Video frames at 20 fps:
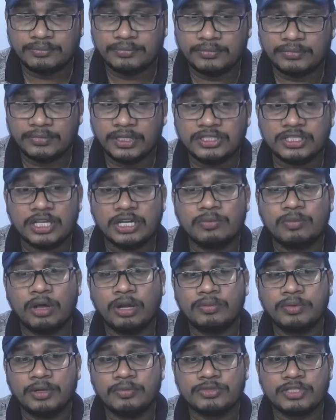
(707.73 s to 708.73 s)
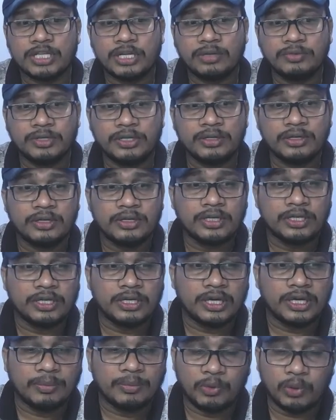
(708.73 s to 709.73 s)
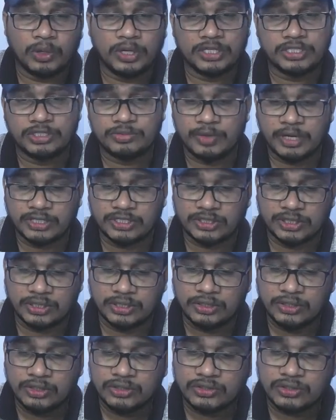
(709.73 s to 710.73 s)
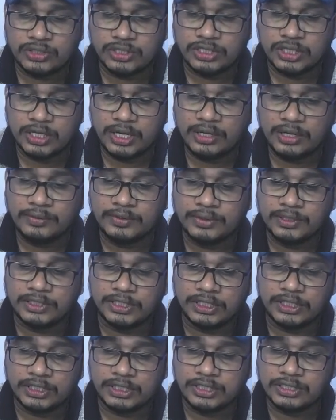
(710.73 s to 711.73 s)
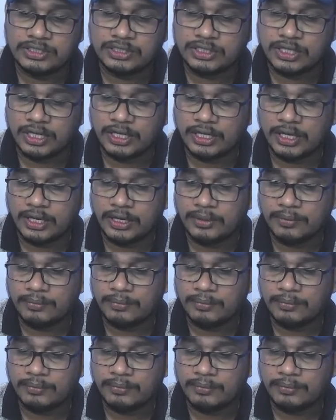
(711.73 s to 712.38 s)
is involved himself in a progressive action. So here he is thinking.